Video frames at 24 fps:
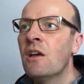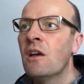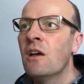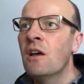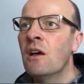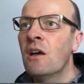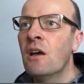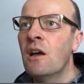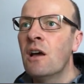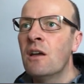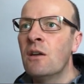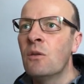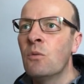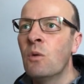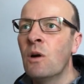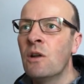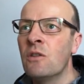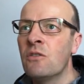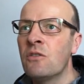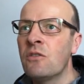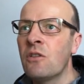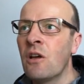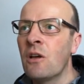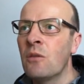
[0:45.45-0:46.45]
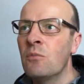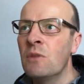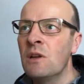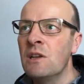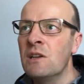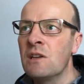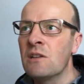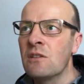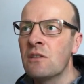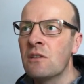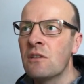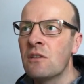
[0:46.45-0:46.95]
uh, and a one star
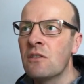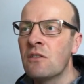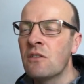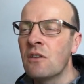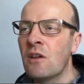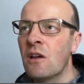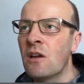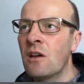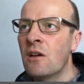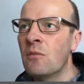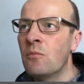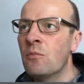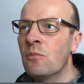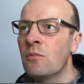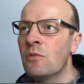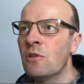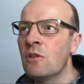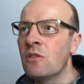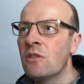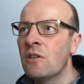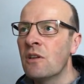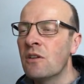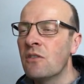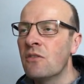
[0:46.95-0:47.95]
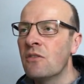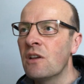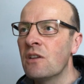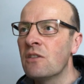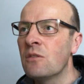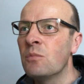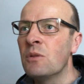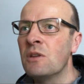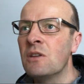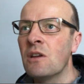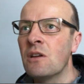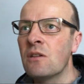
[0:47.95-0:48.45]
meaning that um, yeah, they have yet
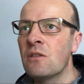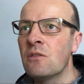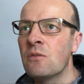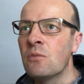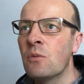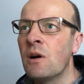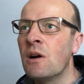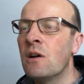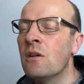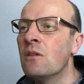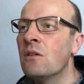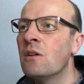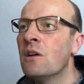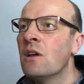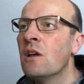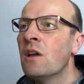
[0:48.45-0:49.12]
to be done as well.